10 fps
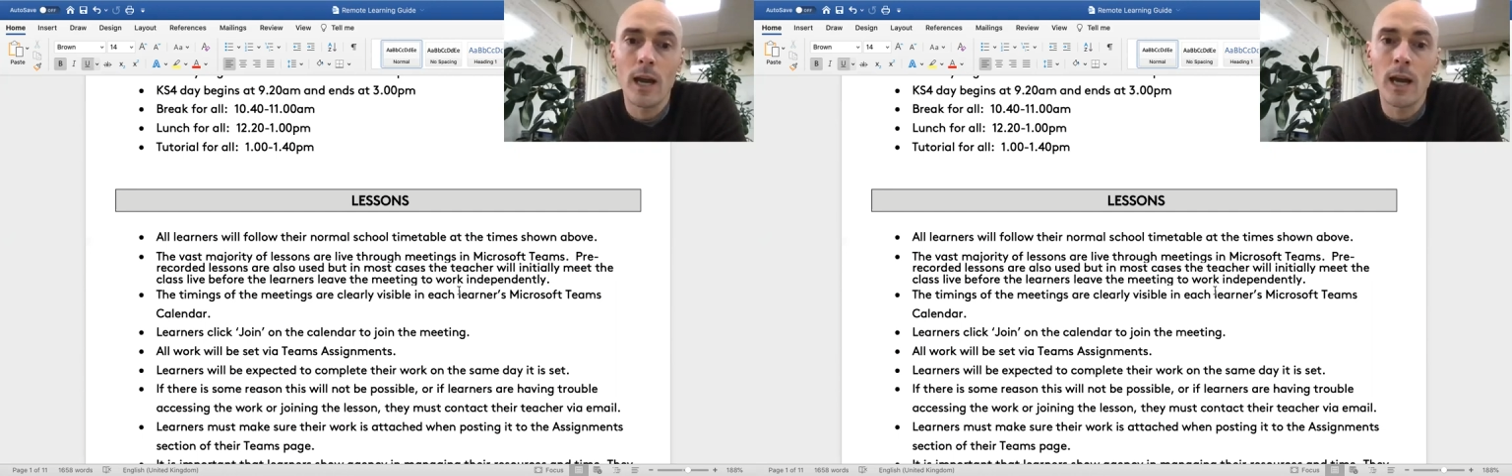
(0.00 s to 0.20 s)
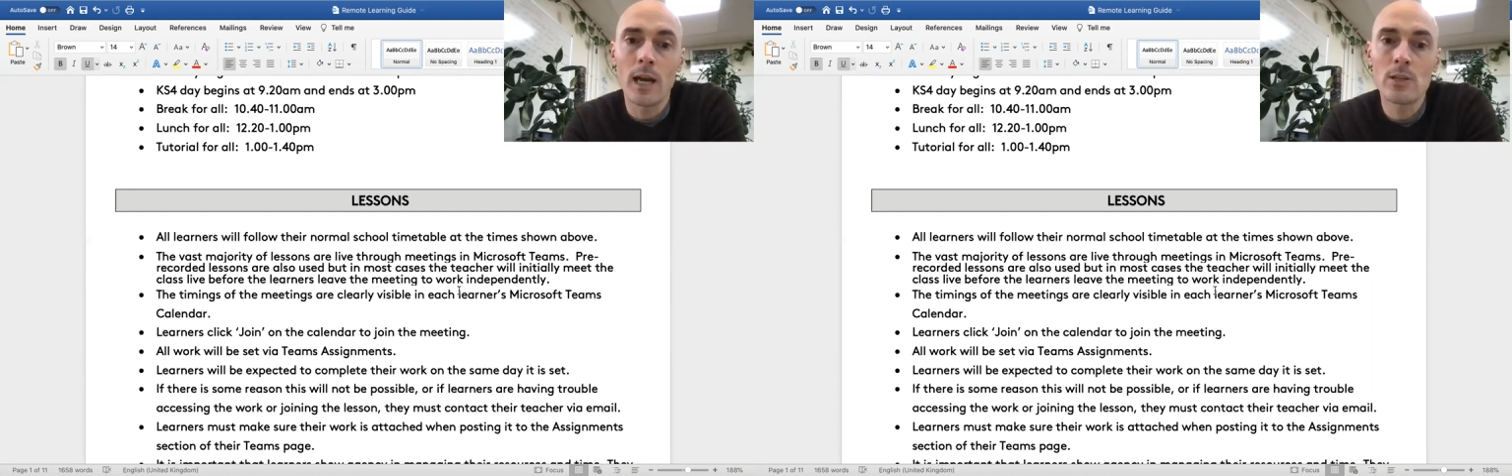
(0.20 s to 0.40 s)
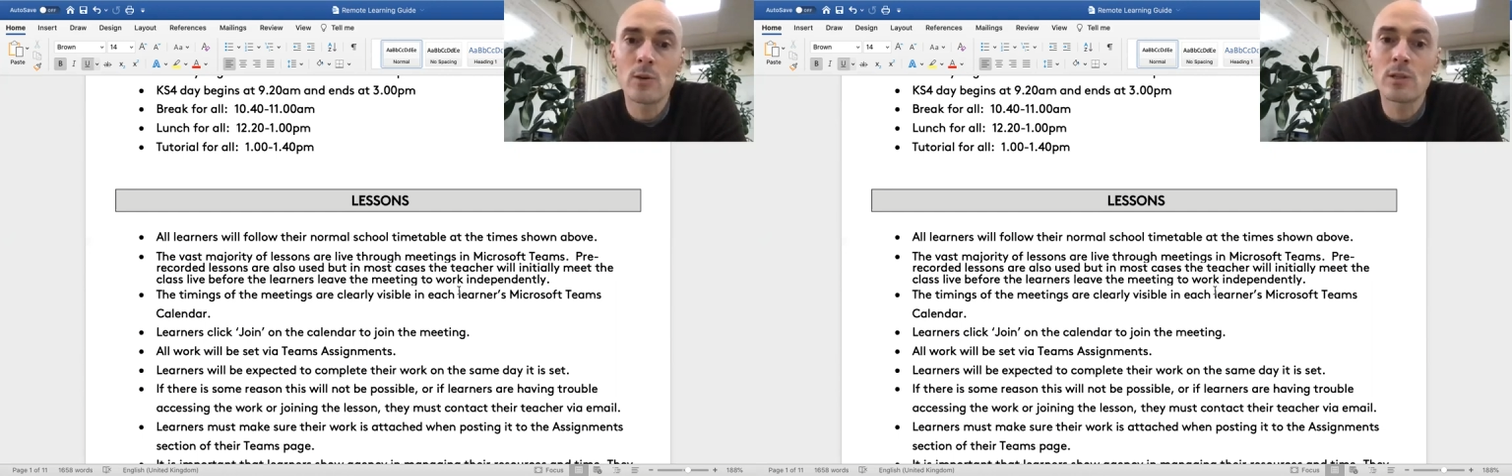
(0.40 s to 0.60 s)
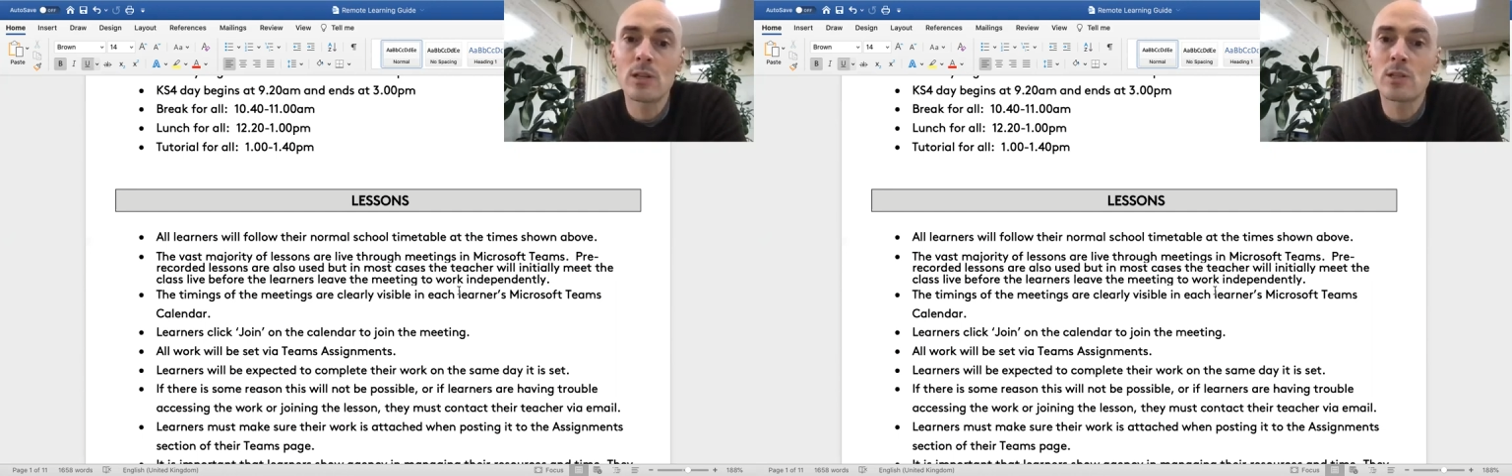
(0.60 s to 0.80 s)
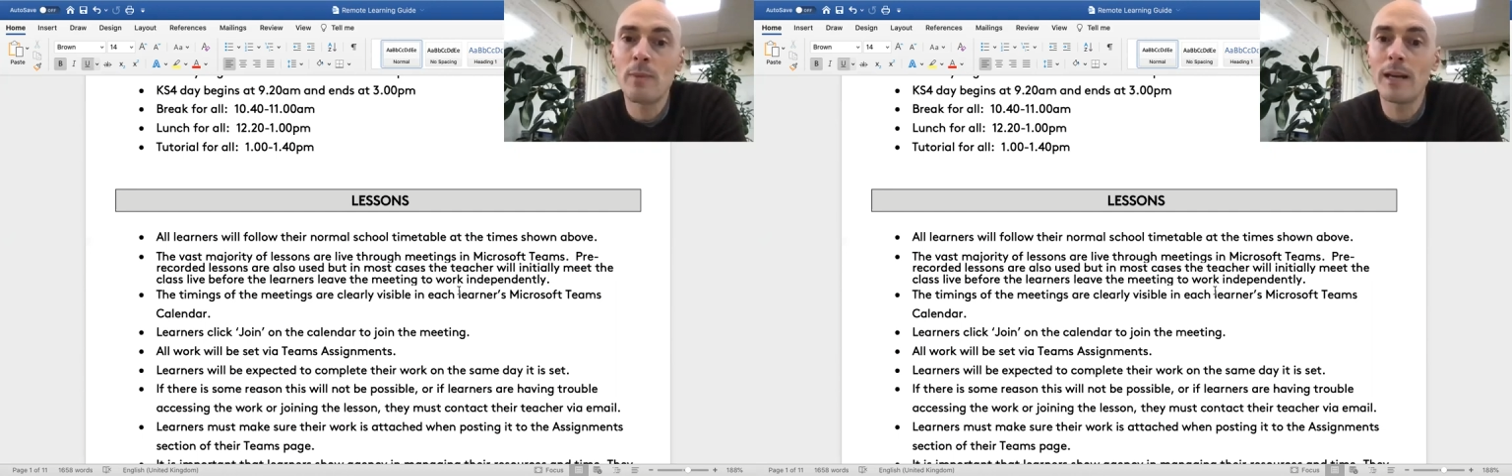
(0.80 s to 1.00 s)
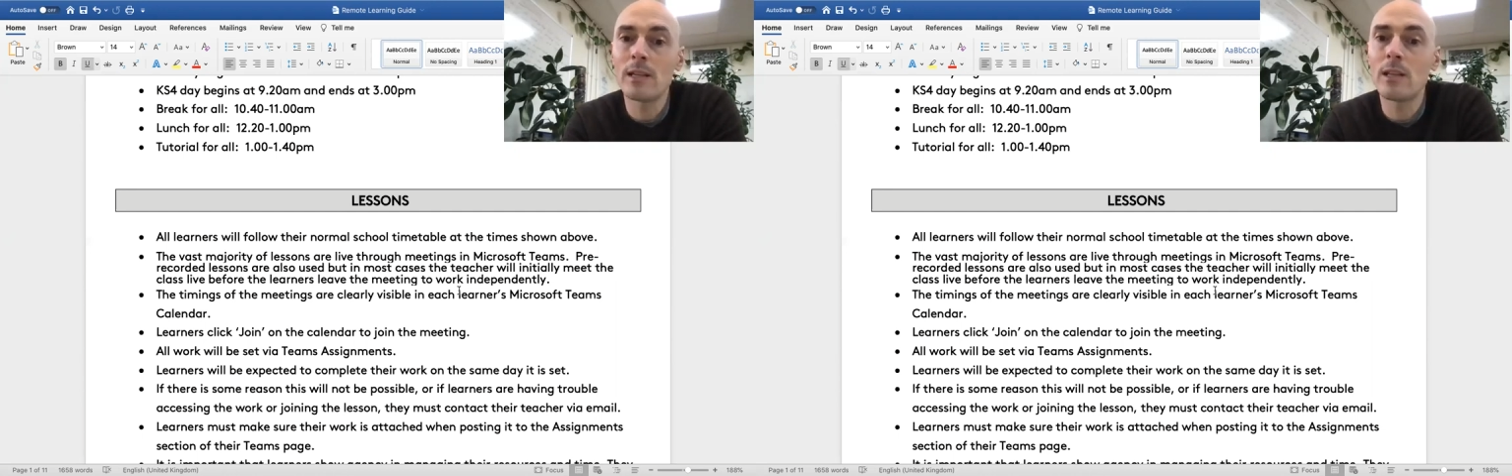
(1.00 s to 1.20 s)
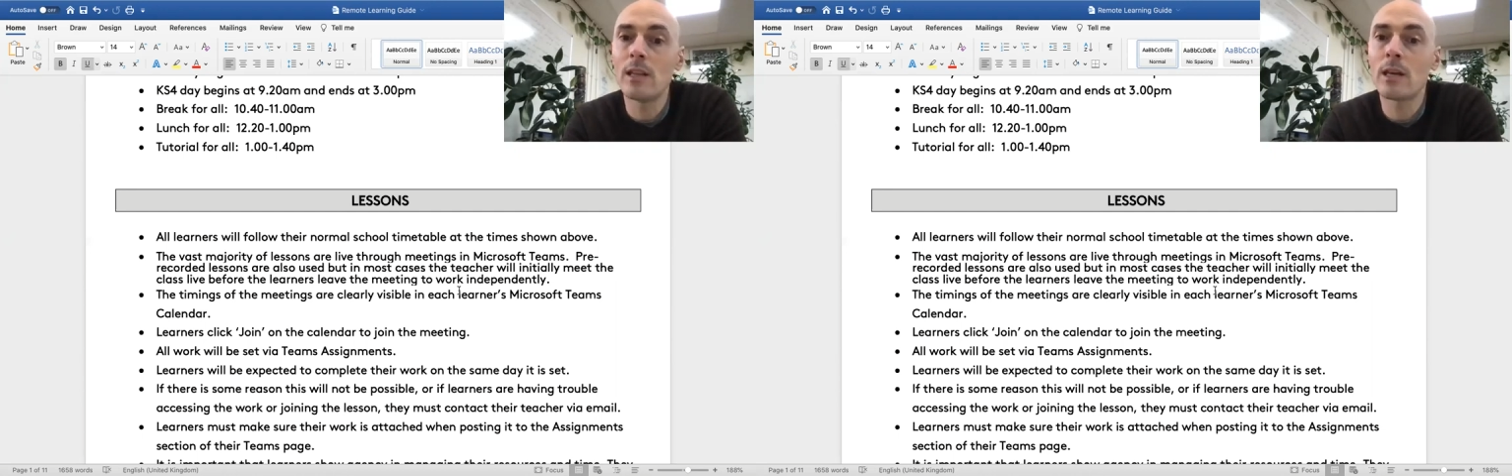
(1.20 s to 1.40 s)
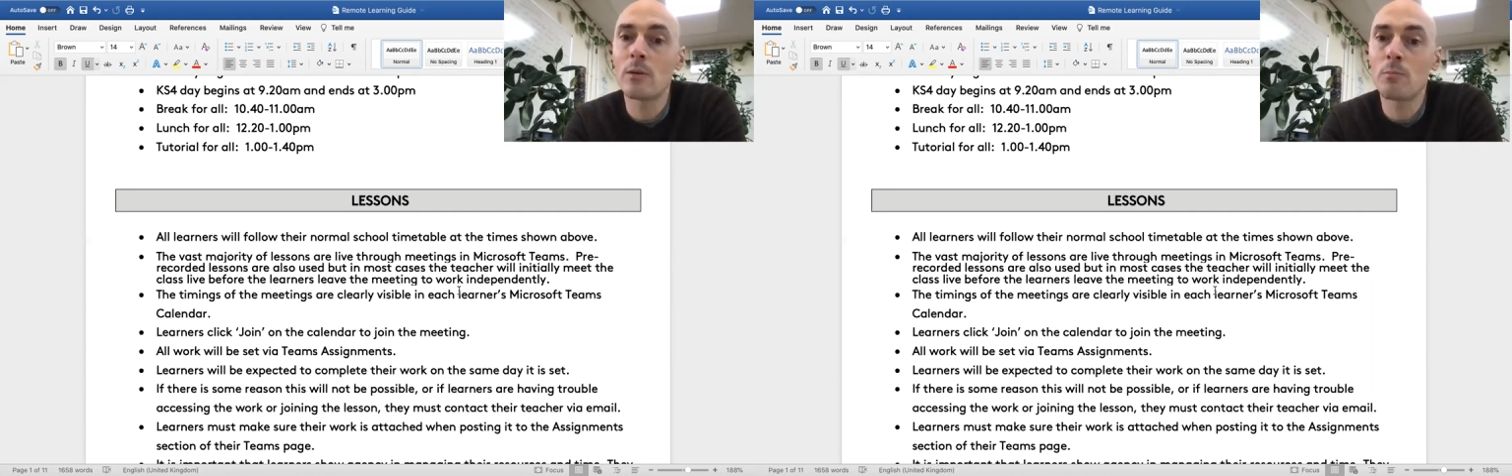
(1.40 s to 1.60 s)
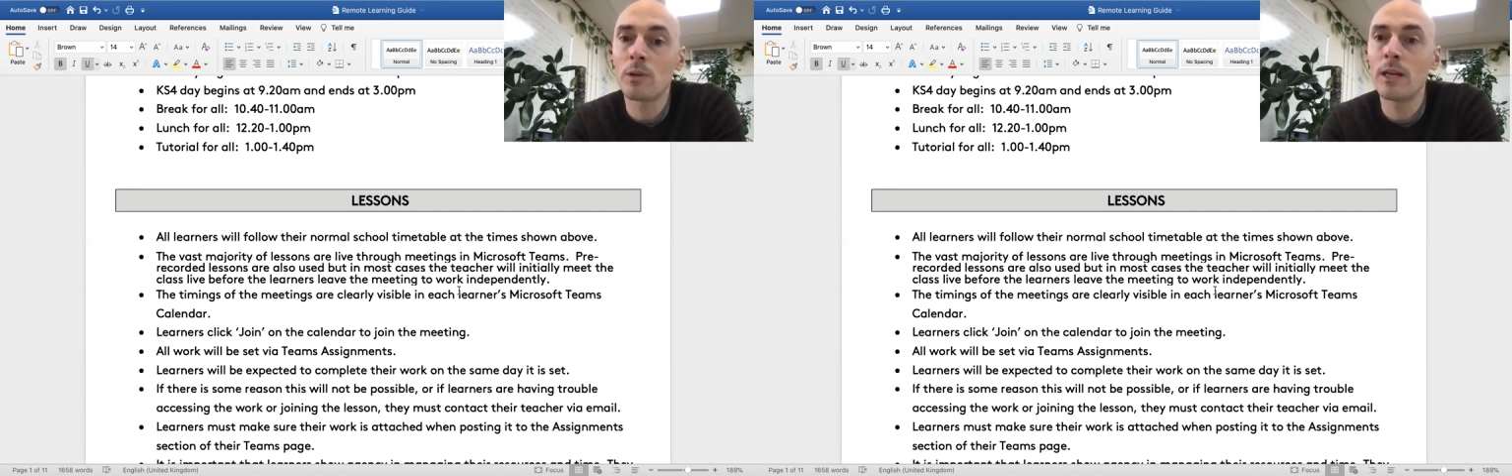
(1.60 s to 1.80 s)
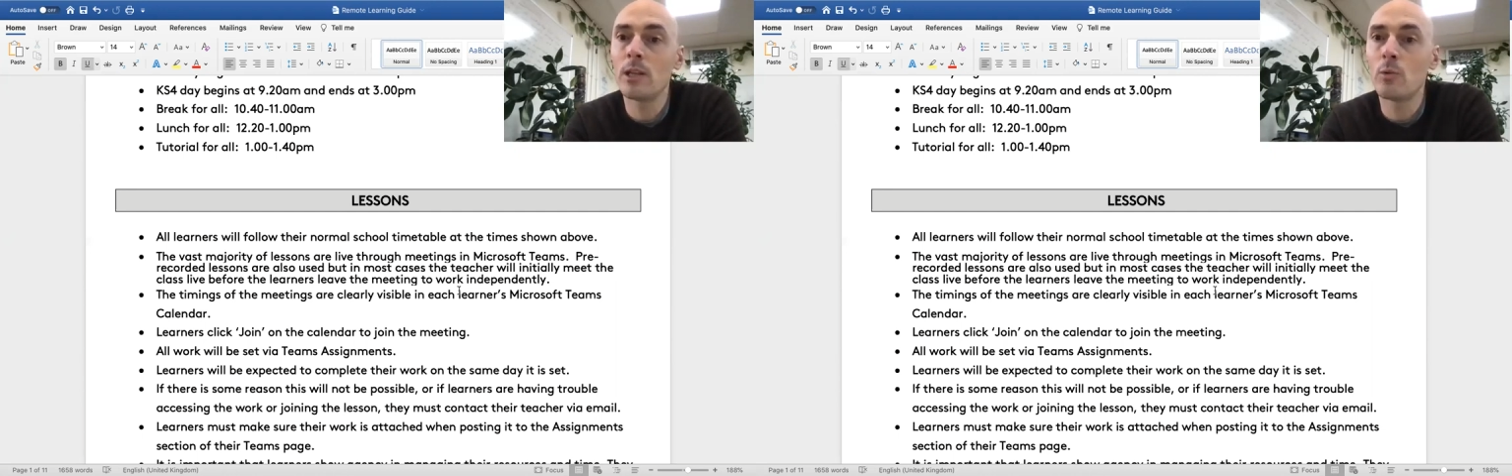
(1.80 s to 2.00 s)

So it's expected that they complete